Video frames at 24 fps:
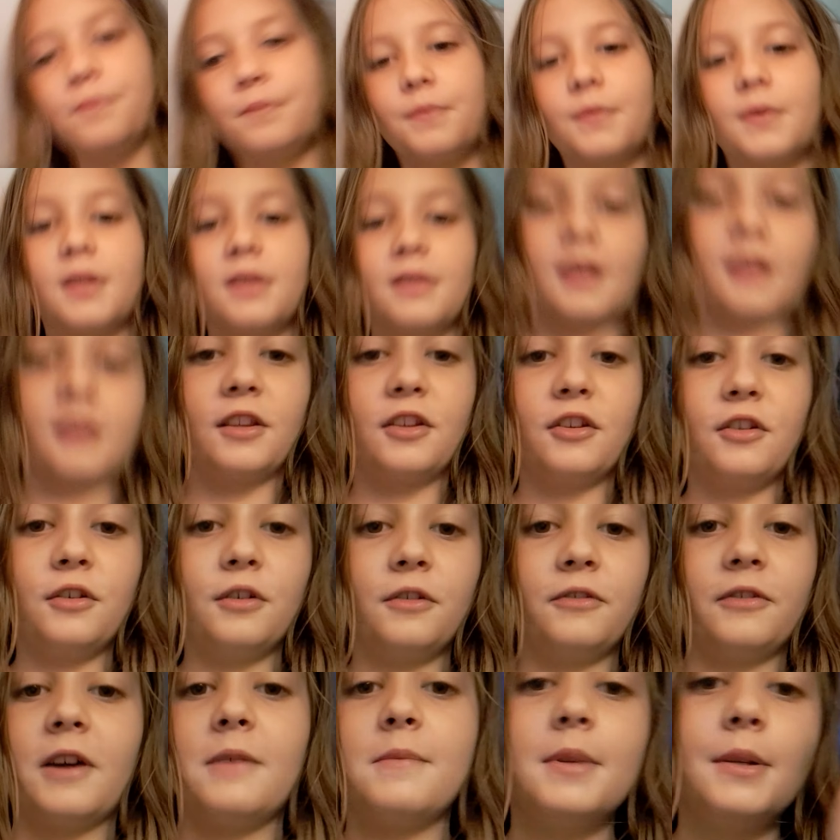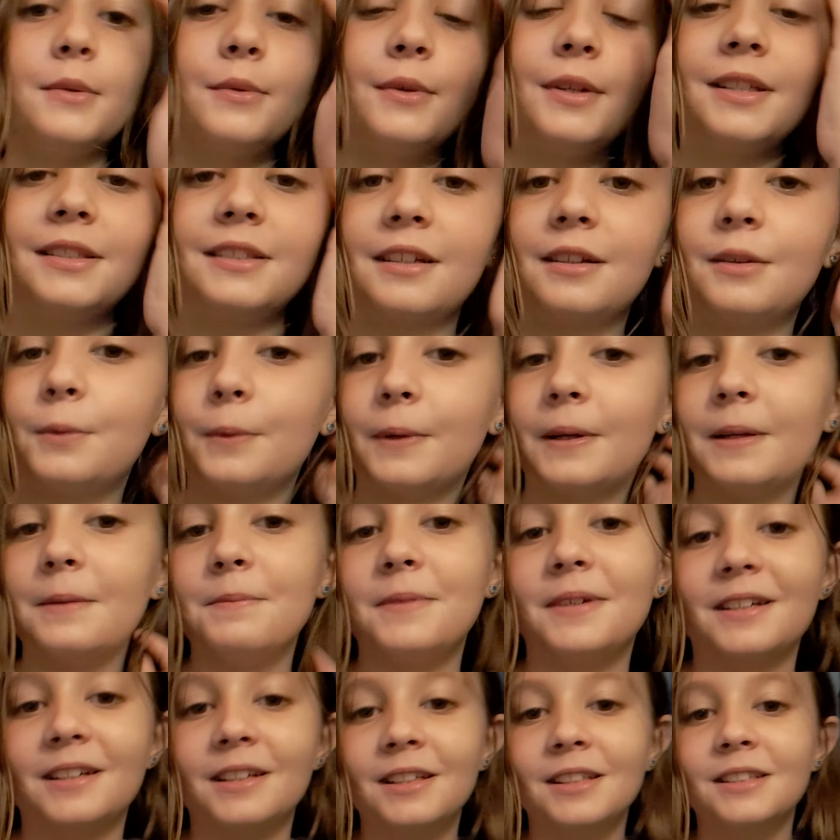that the five minute one is gonna win
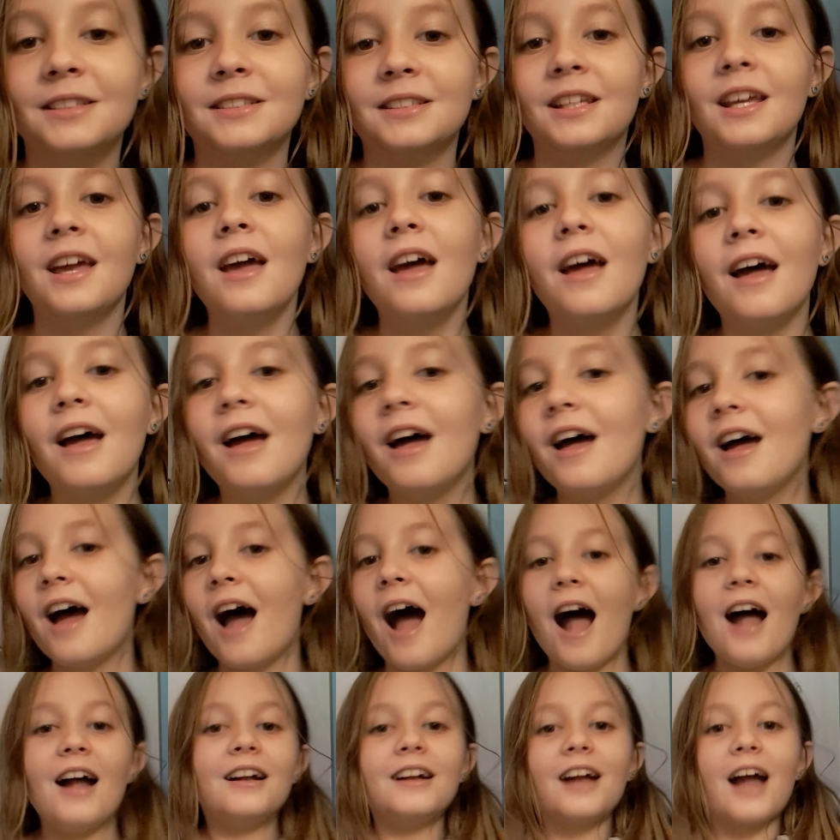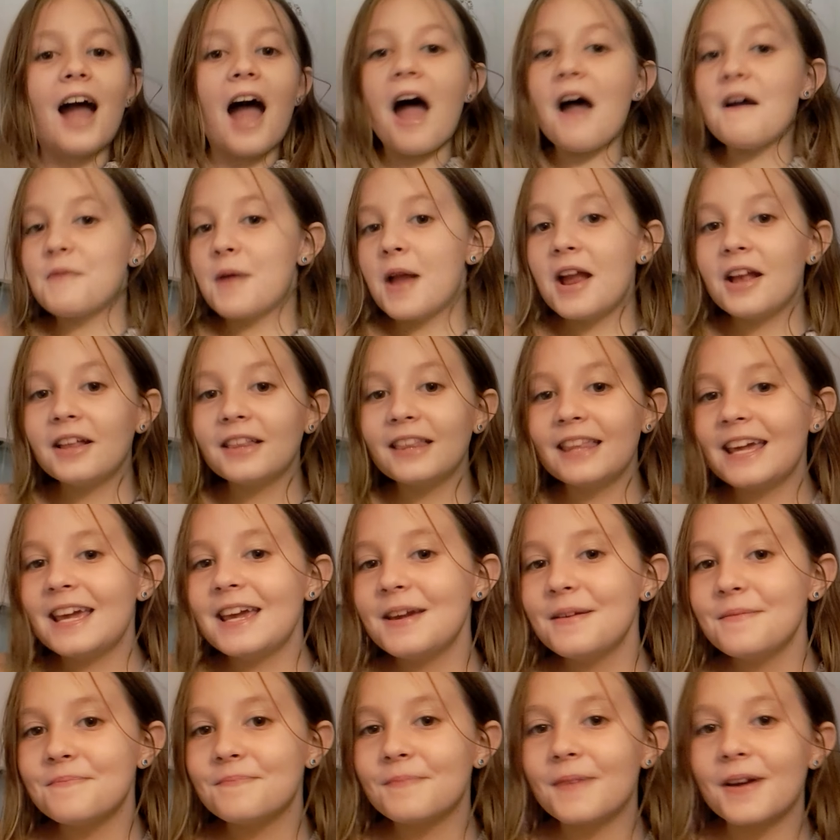because apparently
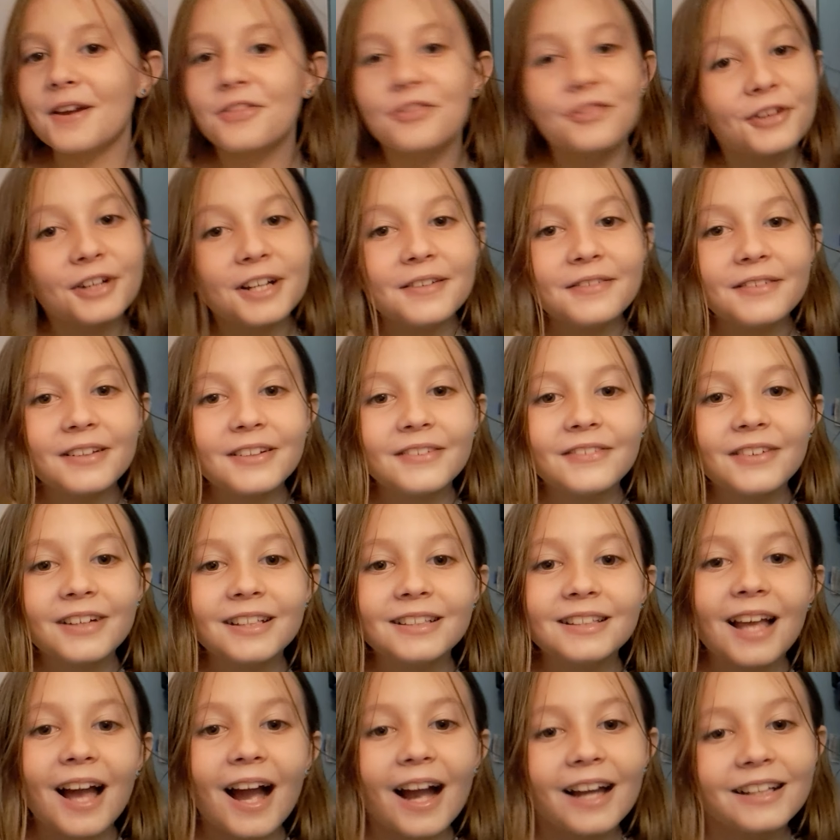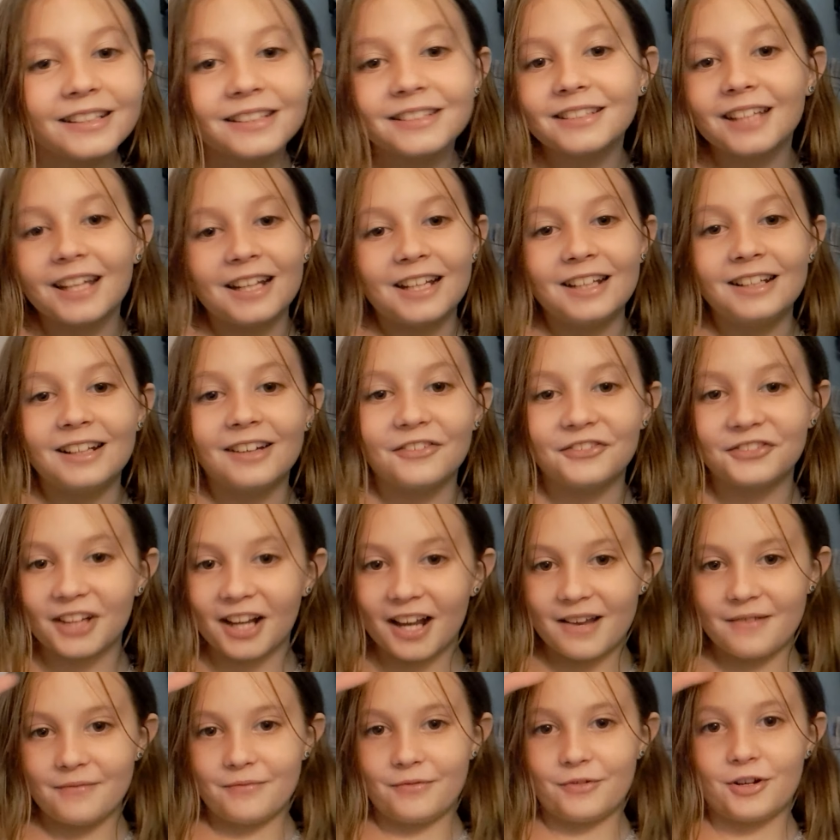my 30 minute one, I didn't take enough time
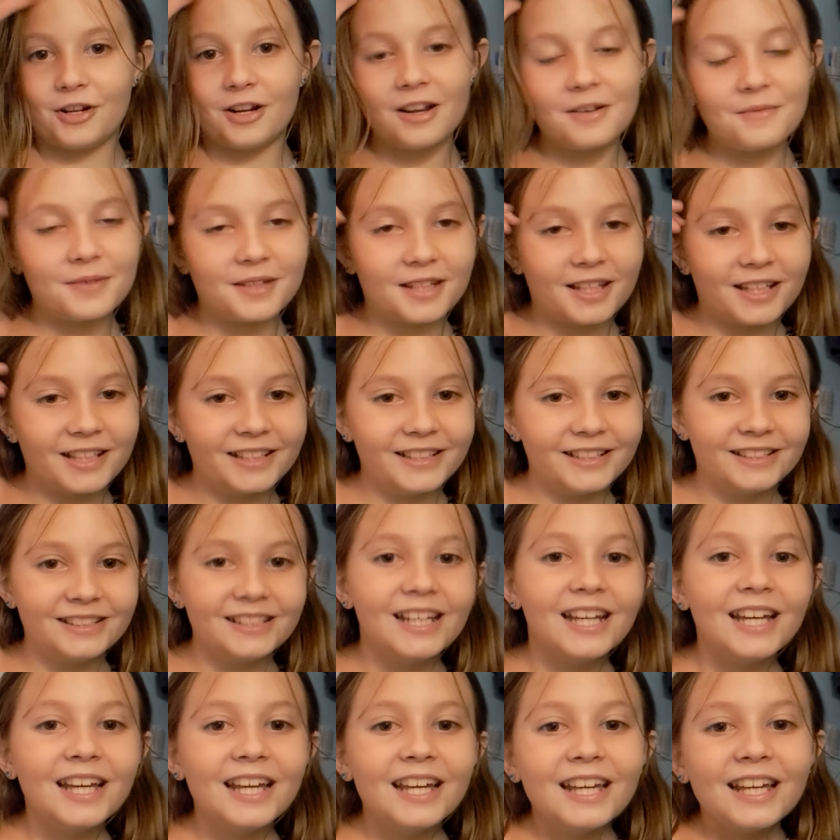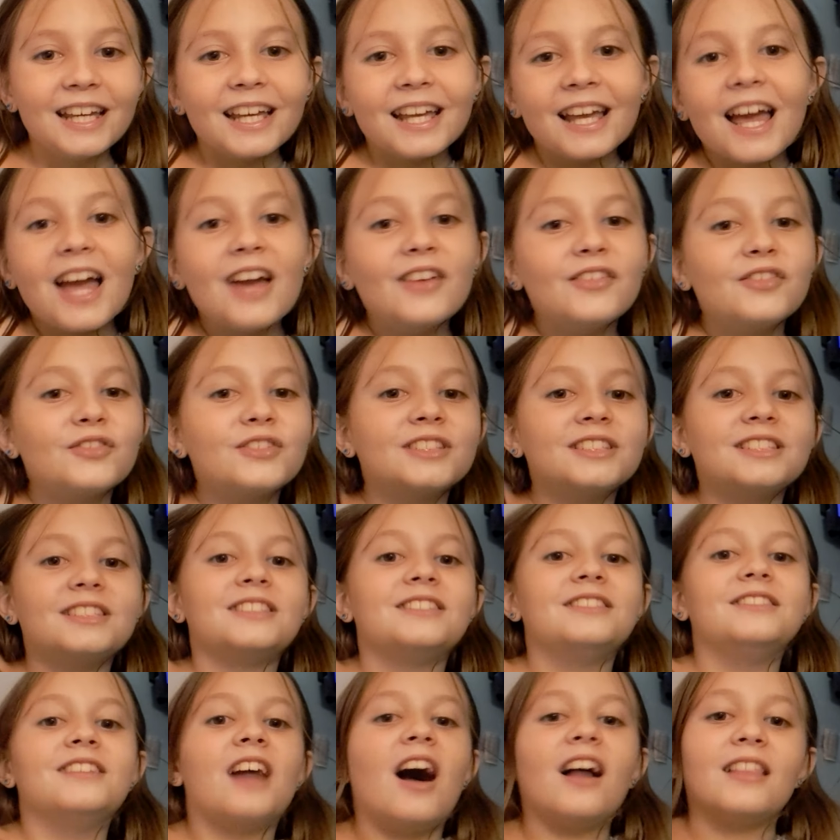for it because everyone's
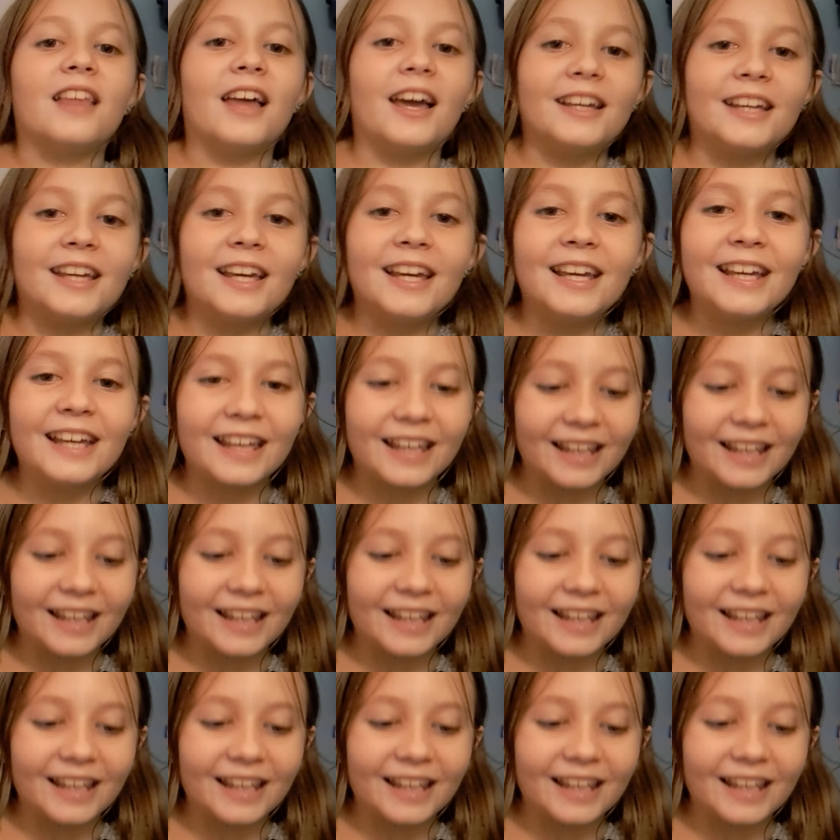not liking